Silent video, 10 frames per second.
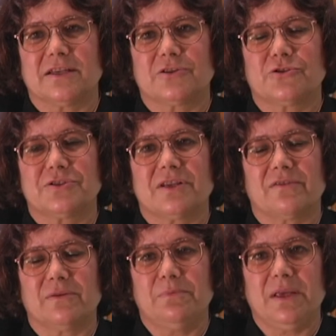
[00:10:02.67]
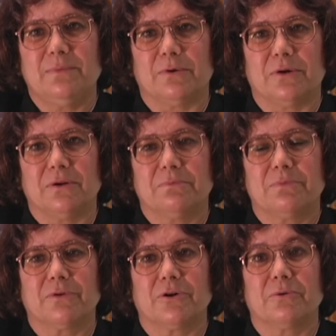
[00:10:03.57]
6 or 7 people
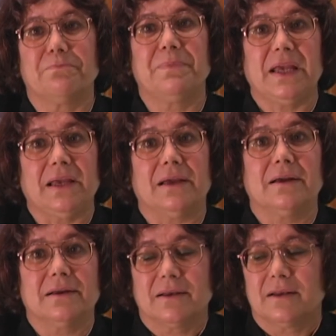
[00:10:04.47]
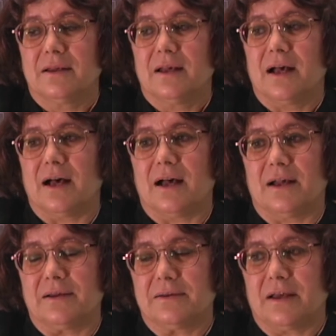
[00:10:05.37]
per ping.
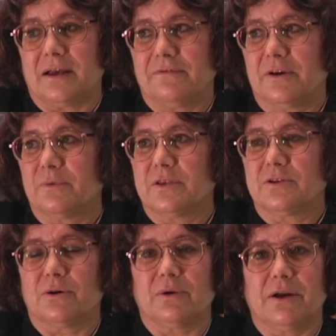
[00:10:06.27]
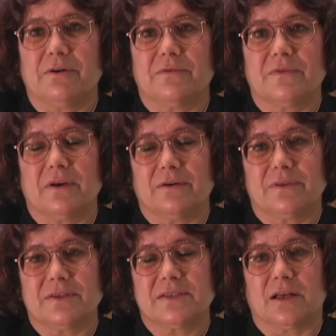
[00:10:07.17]
I forget what the total area
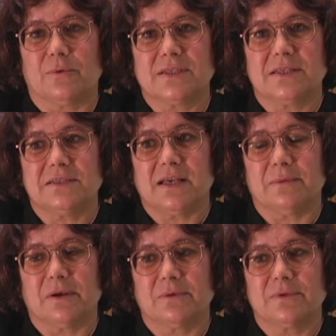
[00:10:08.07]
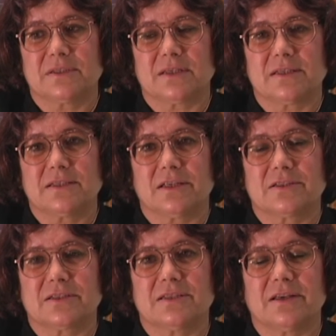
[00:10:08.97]
of the cell was, he said, but it was
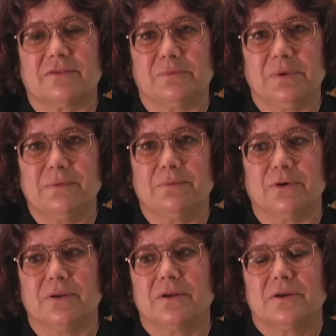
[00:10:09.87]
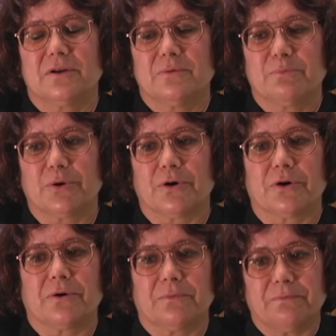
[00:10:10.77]
6 to 7 people
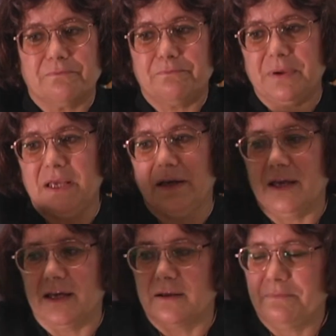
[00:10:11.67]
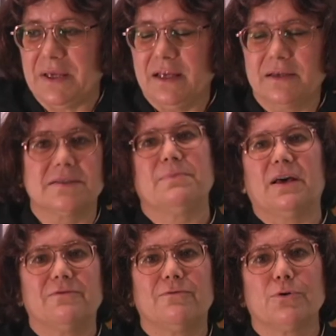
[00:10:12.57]
per ping, and a ping is
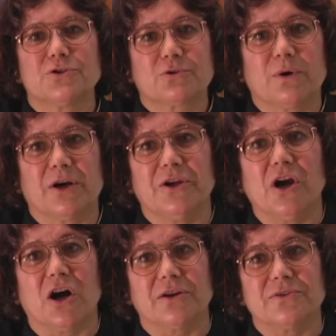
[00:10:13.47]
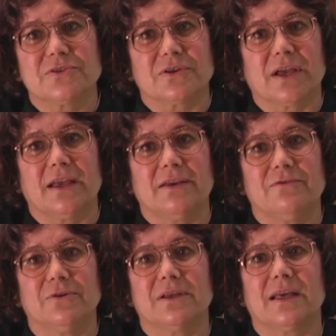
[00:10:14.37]
about 4 square yards, okay,
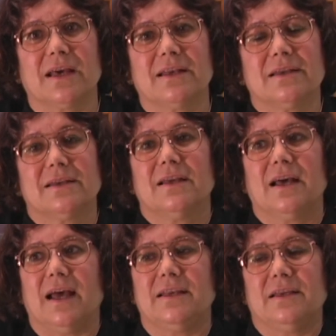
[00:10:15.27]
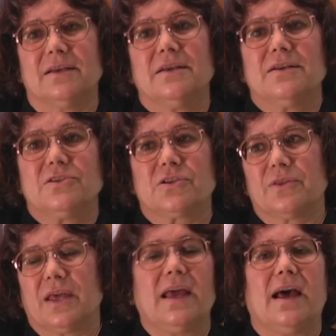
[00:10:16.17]
if you get that idea.
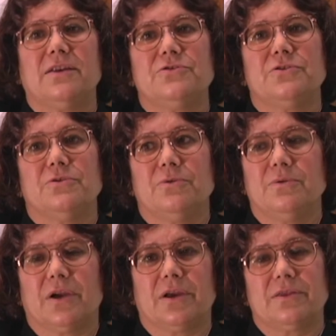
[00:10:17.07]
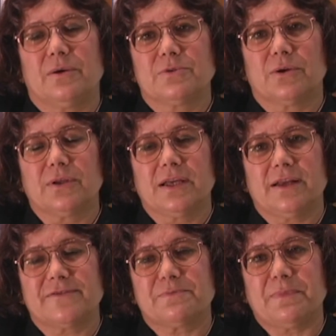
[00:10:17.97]
So they had to, there was only
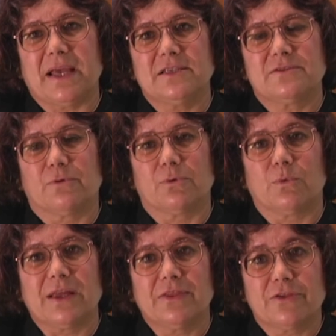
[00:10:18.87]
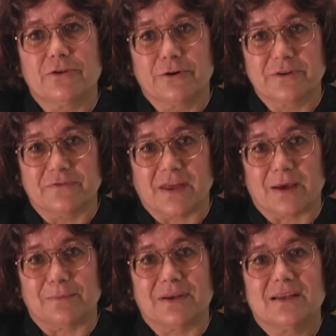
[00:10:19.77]
enough space for 1/3 of
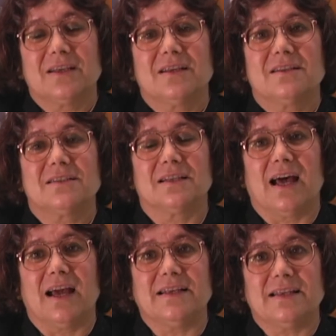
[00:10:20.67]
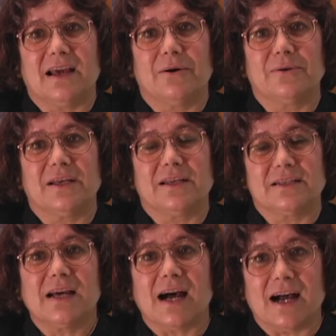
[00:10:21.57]
them to lie down at
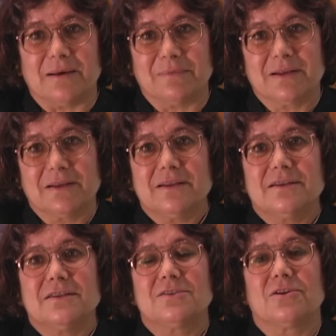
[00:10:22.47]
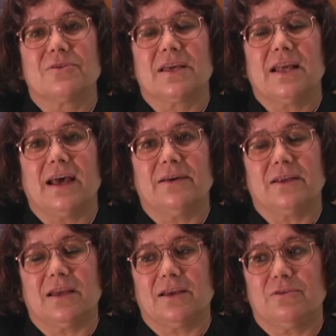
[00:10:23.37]
a time. So they'd
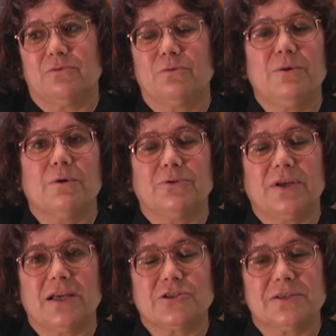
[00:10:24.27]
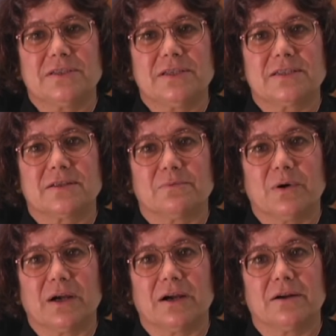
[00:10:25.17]
had a 3-rotation
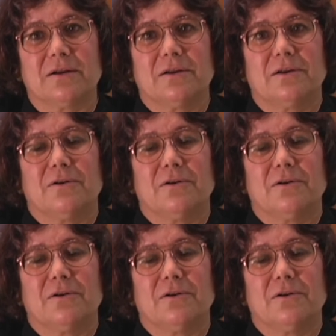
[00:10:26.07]
system where